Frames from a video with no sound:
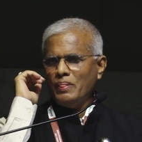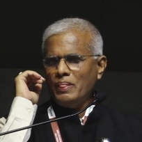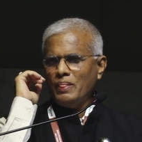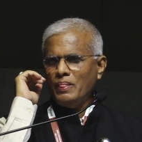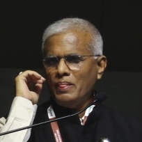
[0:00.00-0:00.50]

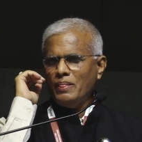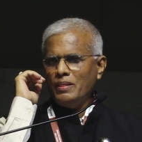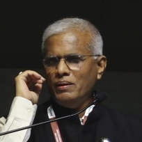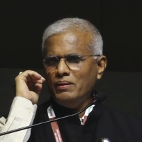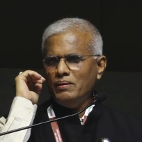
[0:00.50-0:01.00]

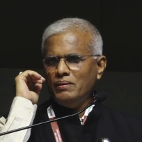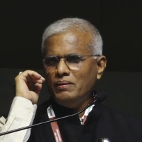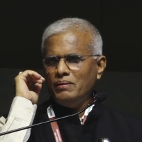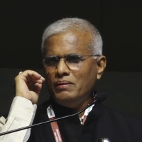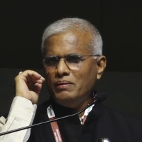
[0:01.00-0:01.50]

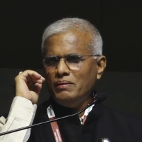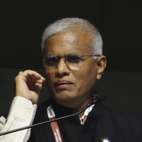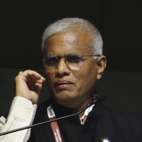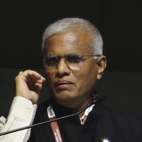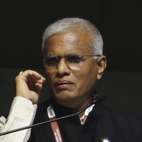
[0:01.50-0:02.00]

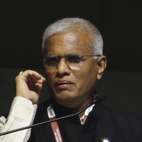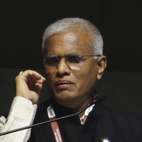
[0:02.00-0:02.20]
(no one is talking)